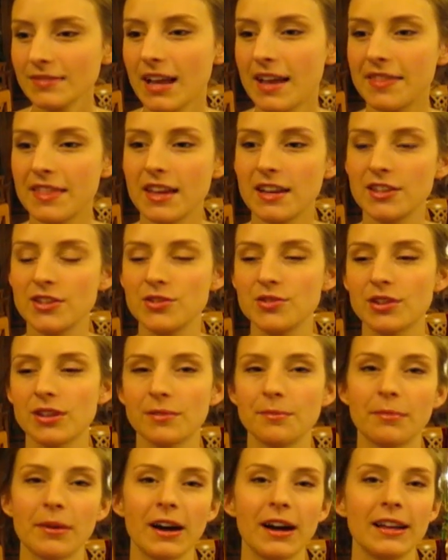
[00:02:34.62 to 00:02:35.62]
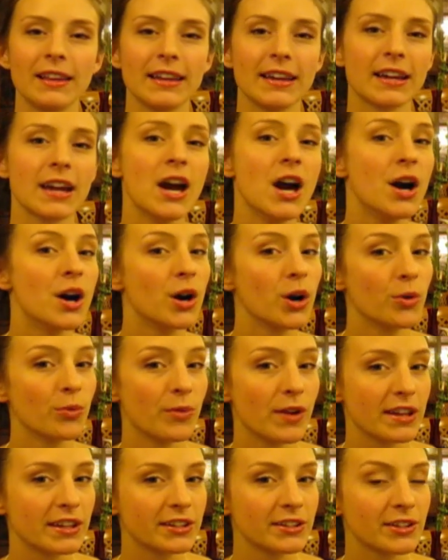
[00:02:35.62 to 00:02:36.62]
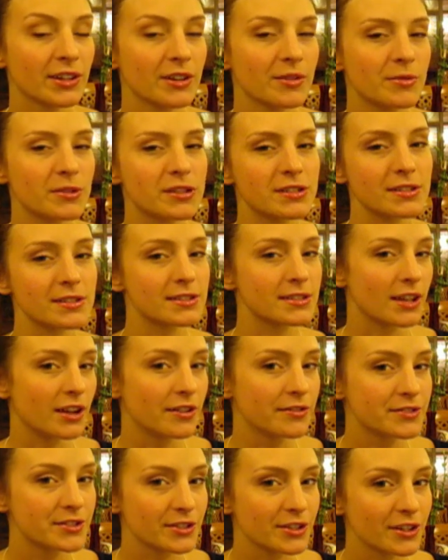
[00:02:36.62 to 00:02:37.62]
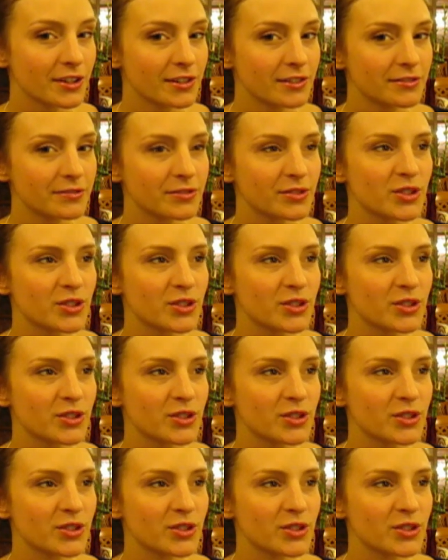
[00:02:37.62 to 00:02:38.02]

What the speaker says: And then you can buy like a regular, which is a self-serve.